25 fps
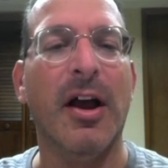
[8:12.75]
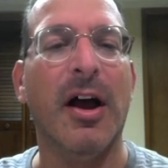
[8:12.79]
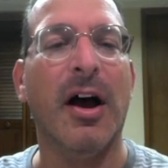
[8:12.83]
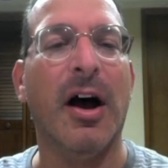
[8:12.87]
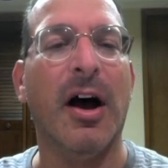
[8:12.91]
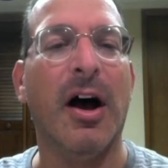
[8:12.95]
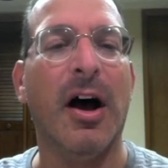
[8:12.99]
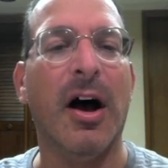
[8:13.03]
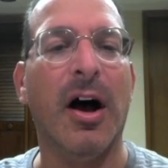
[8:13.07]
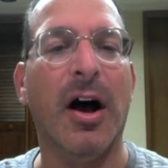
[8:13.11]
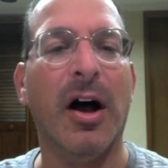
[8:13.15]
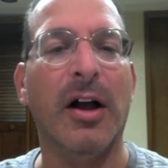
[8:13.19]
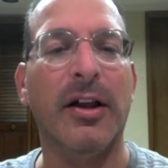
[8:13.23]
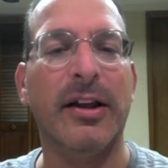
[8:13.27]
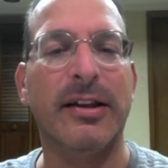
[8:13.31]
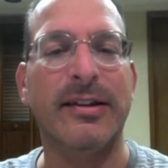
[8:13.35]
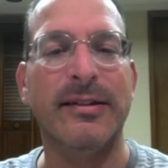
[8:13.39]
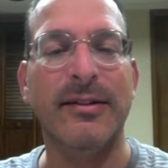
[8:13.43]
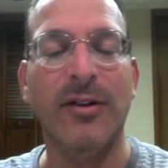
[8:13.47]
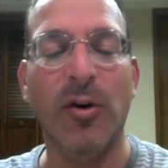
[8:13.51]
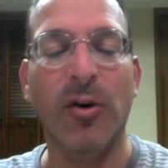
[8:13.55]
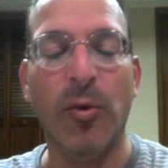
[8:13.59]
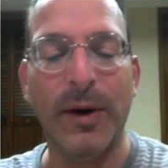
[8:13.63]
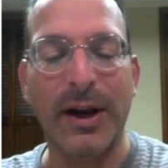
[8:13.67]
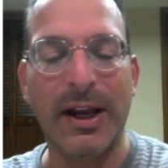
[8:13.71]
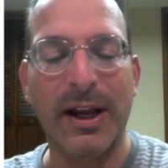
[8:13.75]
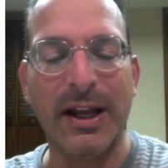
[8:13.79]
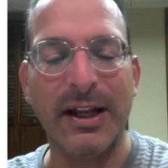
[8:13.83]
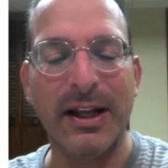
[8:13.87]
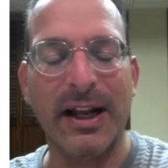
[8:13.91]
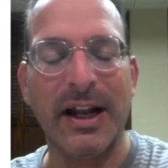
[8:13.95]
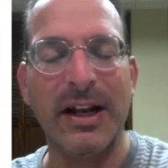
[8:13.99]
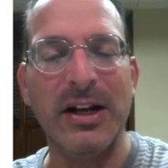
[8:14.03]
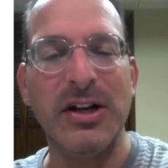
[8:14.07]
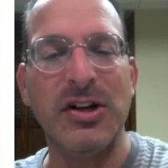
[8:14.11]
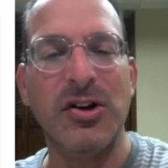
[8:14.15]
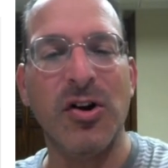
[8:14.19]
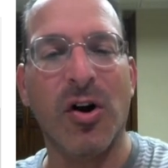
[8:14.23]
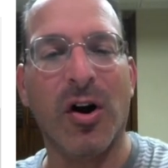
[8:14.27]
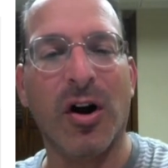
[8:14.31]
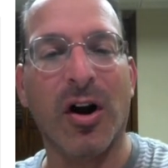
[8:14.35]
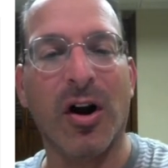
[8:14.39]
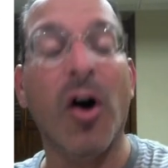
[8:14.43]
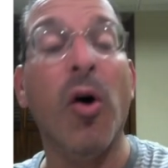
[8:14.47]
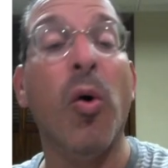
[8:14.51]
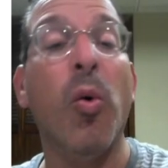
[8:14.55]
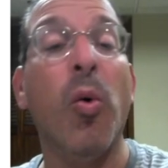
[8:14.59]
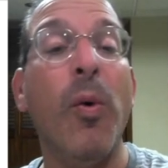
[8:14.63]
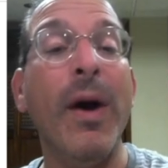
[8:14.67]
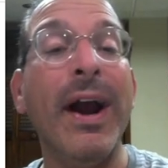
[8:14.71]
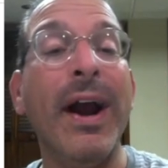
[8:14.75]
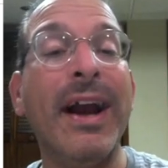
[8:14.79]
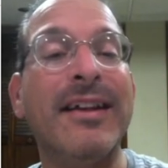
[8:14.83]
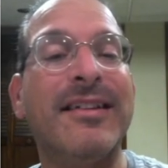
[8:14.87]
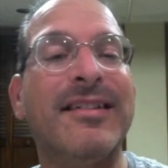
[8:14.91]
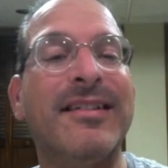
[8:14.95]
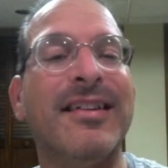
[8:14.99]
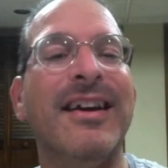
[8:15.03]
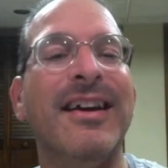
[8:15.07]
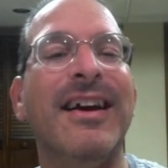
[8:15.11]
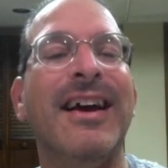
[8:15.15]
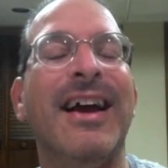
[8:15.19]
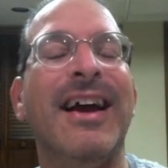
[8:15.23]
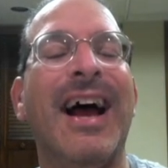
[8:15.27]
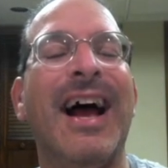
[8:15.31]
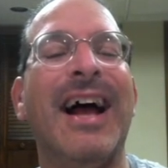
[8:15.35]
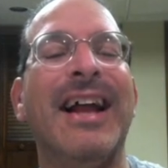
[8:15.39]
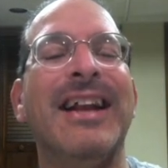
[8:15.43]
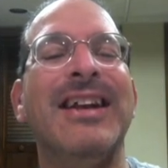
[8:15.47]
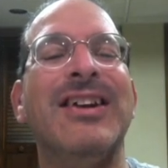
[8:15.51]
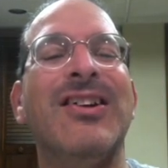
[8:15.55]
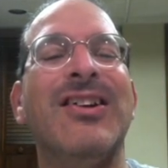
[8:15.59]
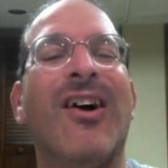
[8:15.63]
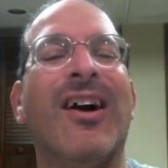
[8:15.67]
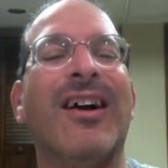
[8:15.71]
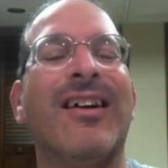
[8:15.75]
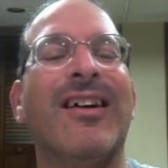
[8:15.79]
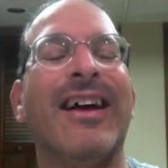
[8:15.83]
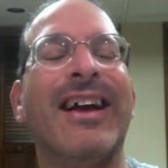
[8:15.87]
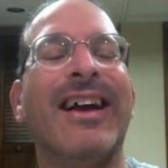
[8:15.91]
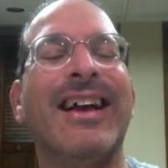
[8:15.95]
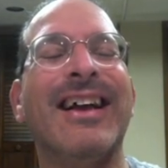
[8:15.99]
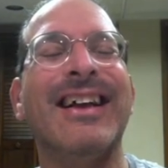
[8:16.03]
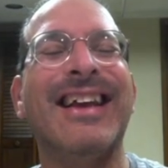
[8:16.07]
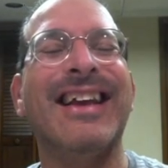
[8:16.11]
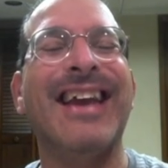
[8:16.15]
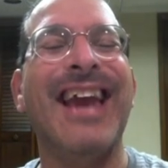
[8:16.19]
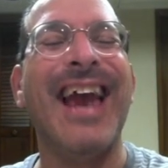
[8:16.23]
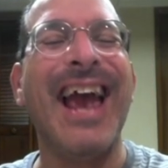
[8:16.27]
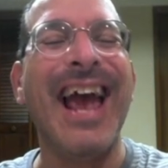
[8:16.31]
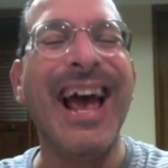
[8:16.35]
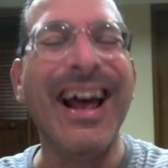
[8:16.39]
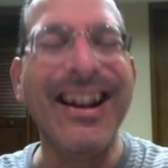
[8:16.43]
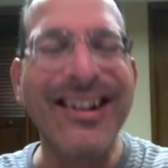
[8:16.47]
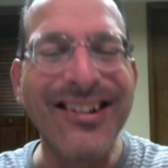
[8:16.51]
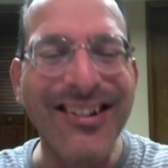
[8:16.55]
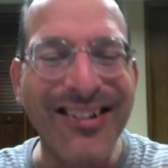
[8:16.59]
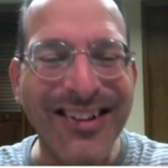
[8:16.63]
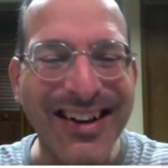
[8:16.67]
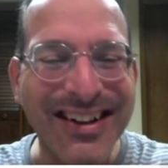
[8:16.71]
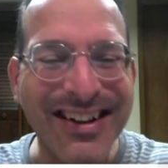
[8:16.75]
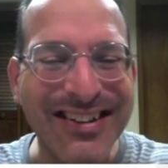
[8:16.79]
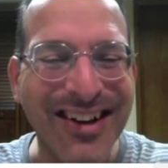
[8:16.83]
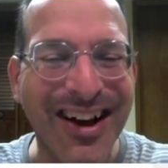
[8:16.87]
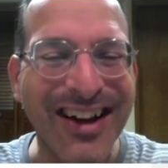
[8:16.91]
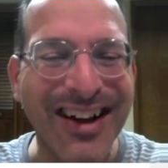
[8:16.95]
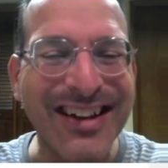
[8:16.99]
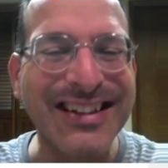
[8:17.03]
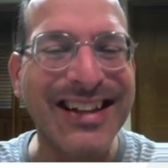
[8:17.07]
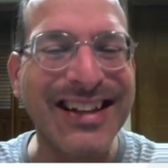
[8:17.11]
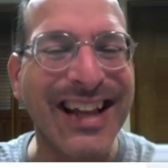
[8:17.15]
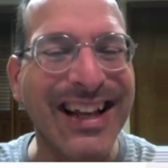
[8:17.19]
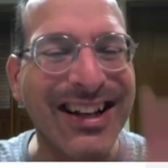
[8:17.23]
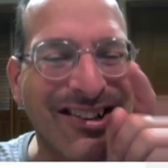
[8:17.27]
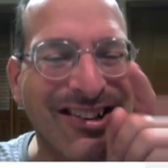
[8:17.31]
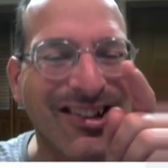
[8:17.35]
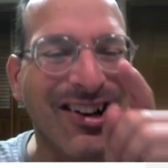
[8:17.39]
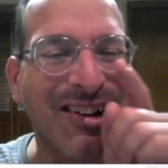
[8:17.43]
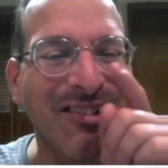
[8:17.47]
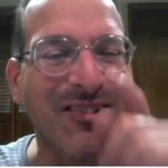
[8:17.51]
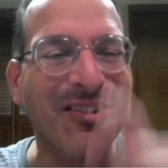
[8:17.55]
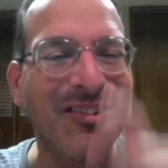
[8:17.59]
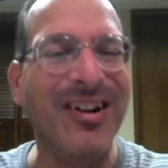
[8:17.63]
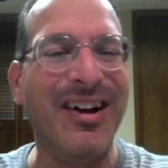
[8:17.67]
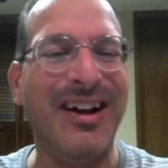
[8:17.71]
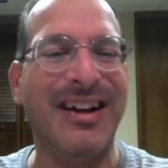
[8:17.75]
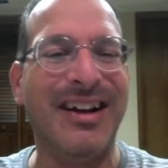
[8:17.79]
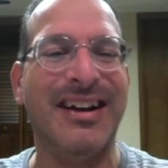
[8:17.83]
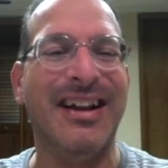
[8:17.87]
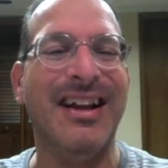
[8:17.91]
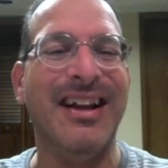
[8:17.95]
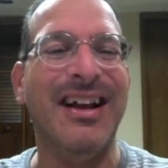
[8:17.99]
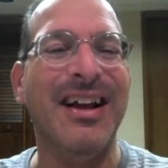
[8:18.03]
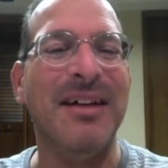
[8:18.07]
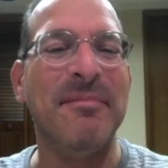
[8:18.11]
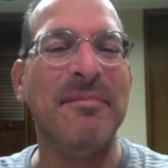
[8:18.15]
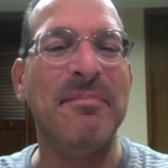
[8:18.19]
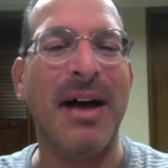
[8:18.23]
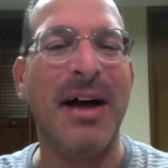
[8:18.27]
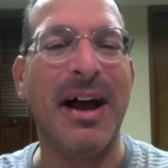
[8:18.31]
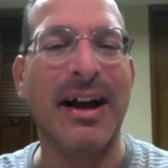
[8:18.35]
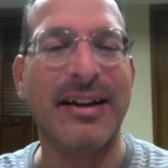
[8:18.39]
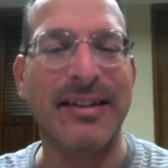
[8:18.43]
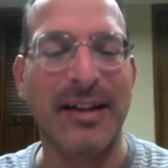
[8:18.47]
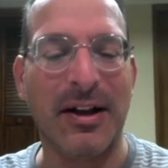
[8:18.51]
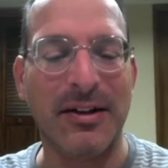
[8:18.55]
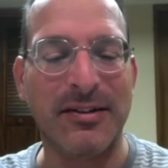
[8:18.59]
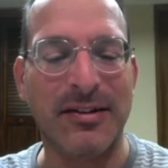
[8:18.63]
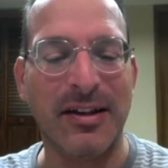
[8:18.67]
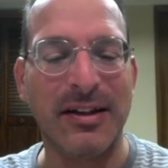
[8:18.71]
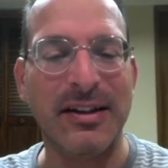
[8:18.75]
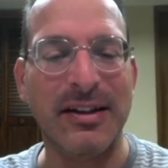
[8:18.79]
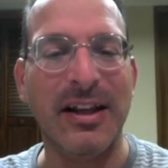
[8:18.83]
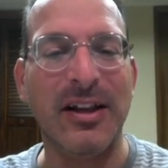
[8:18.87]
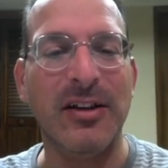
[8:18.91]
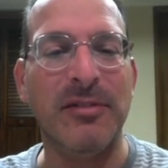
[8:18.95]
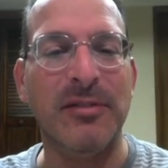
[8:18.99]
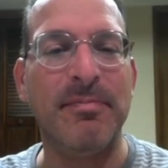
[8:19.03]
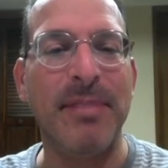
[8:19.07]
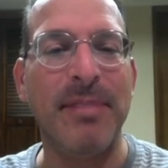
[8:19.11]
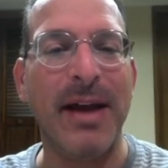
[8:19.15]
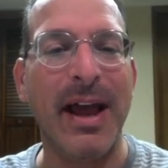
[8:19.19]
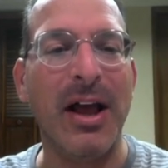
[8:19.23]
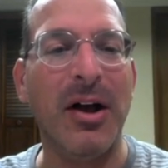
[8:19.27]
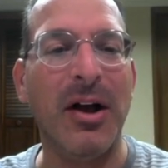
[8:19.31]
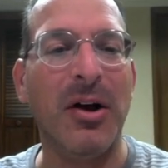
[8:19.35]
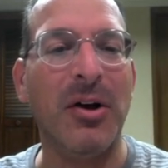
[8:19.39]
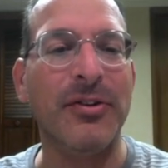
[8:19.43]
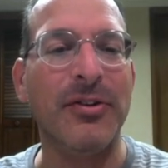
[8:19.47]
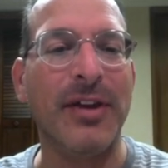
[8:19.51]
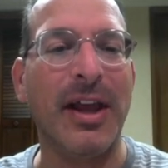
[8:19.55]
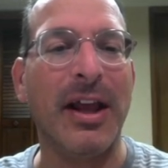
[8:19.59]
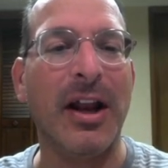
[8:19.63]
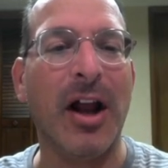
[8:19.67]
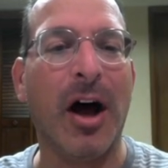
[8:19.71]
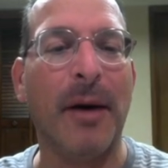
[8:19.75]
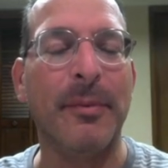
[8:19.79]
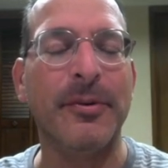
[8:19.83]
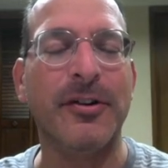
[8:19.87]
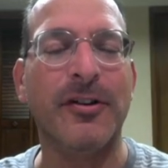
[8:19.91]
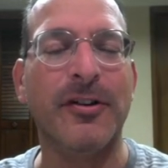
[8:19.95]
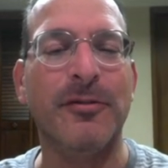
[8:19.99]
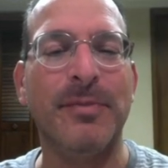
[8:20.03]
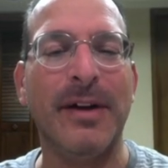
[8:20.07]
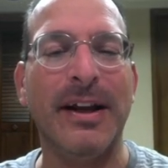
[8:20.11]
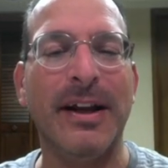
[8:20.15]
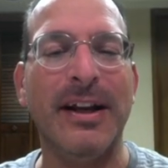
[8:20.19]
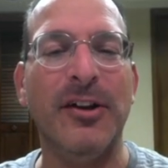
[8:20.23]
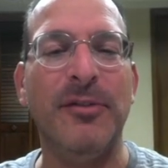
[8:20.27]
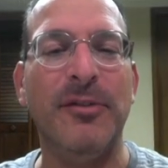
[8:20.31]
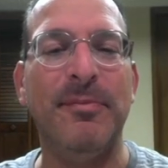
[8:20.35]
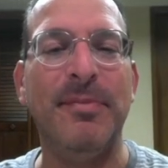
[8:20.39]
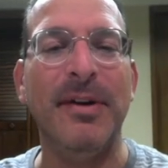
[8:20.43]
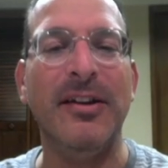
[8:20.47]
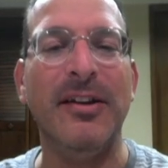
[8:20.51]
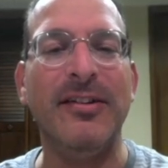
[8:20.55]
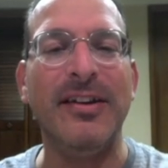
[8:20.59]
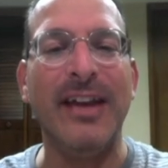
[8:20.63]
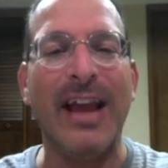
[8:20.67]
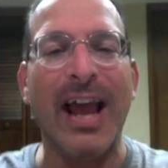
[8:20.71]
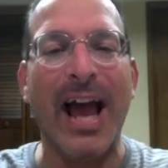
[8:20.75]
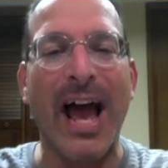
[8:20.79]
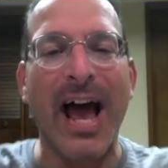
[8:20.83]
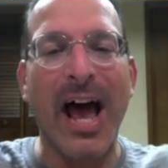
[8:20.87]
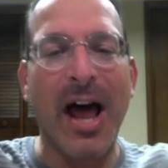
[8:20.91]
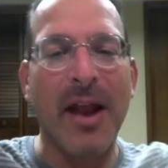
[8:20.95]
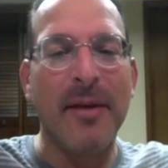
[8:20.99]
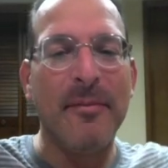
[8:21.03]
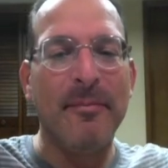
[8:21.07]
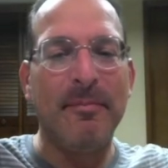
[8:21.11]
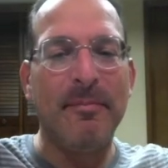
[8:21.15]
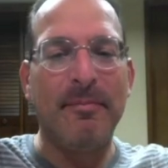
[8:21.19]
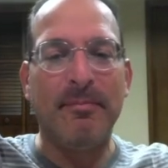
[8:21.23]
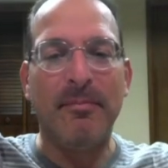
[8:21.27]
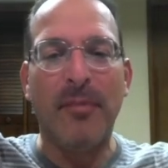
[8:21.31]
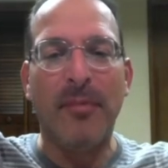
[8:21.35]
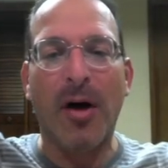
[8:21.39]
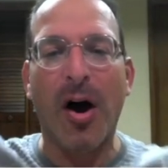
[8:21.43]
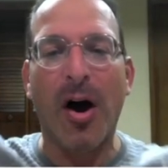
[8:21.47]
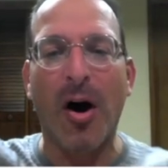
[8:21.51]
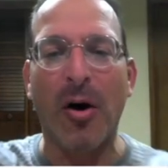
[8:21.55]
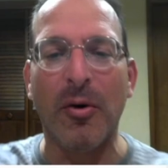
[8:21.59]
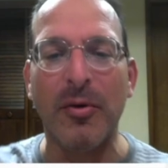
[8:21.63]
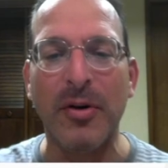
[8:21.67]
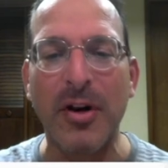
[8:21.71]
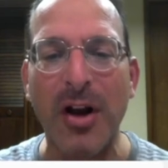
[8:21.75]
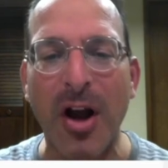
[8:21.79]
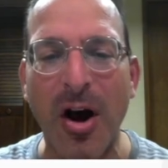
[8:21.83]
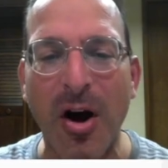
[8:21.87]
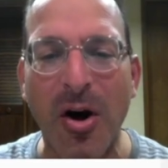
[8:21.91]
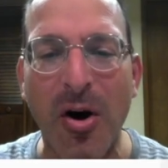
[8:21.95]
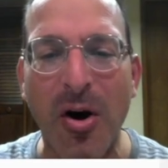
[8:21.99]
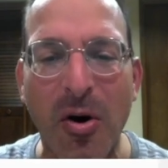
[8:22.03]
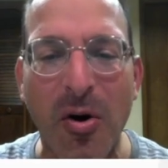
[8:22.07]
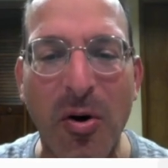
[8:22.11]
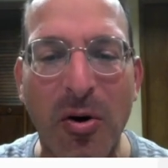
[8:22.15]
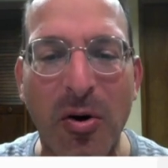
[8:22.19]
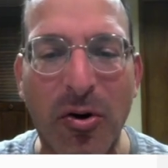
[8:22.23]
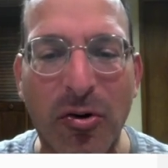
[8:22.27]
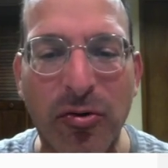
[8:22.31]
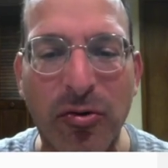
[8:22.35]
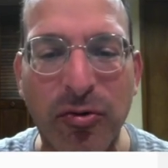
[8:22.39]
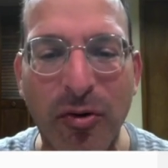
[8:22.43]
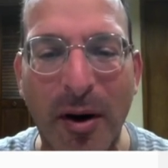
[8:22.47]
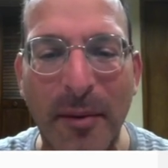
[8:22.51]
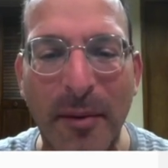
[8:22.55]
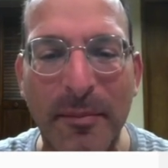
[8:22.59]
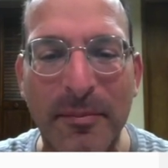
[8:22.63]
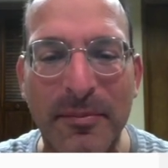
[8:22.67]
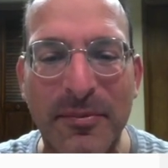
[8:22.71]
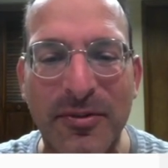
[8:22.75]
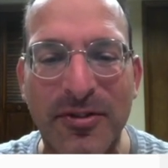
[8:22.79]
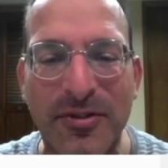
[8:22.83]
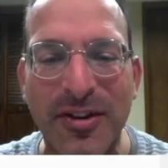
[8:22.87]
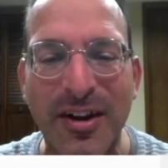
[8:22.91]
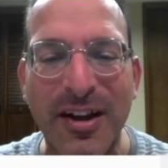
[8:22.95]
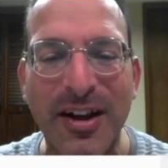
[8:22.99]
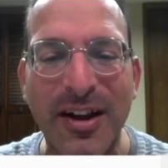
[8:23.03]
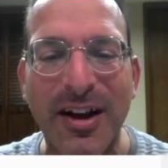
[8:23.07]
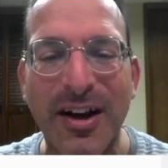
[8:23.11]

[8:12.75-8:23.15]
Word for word: Uh, something wicked and dark. Oh, wicked and dark, like a candle is unlit. Good one. Backs out suddenly as Bails, and opposite plain is busy, and oh no, crumbs.